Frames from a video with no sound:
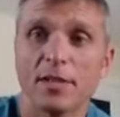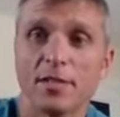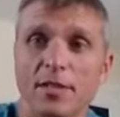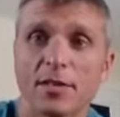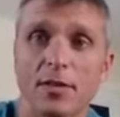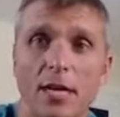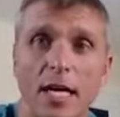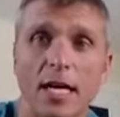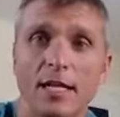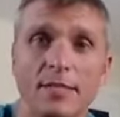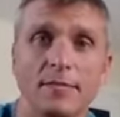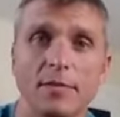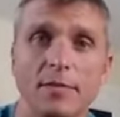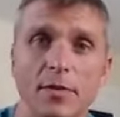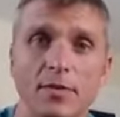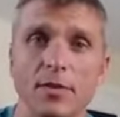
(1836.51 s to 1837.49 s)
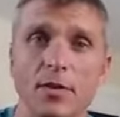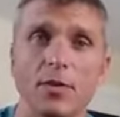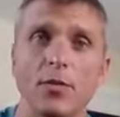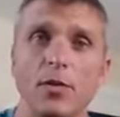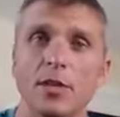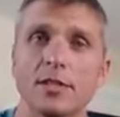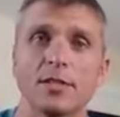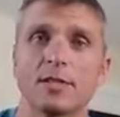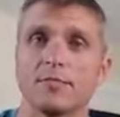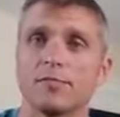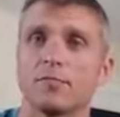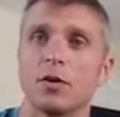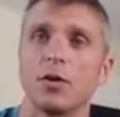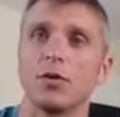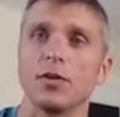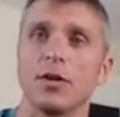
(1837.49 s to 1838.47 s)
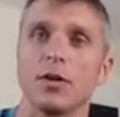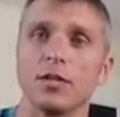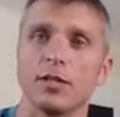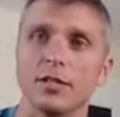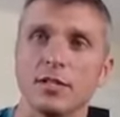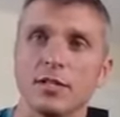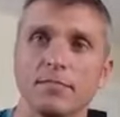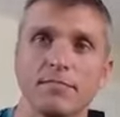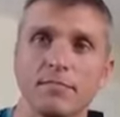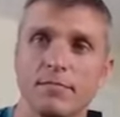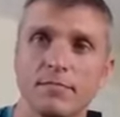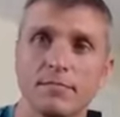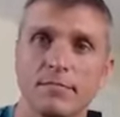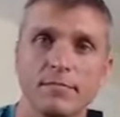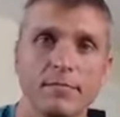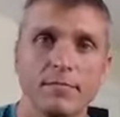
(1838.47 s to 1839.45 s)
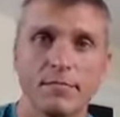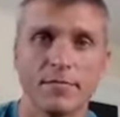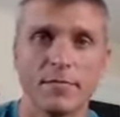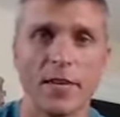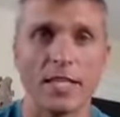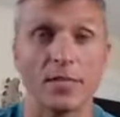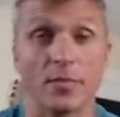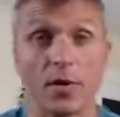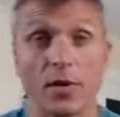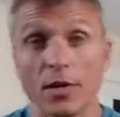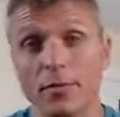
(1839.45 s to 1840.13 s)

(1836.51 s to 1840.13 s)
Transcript: so I don't know what's going on the Facebook.